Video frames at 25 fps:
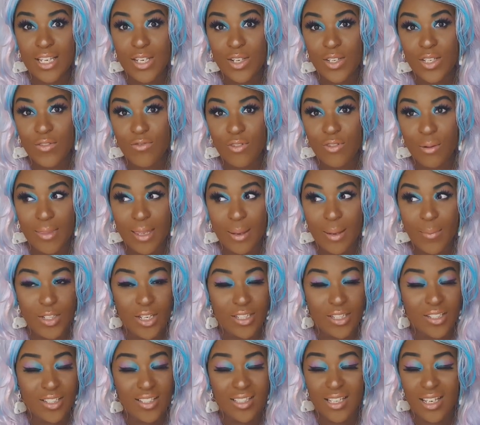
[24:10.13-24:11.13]
used from them,
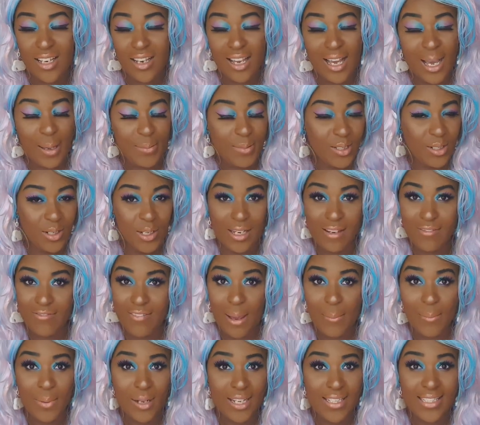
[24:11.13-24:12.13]
which I just think are absolutely
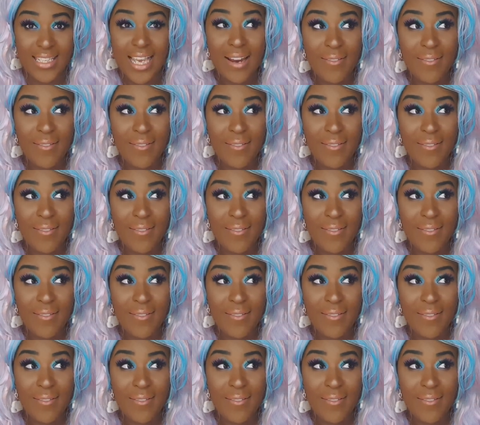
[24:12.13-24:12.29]
fabulous.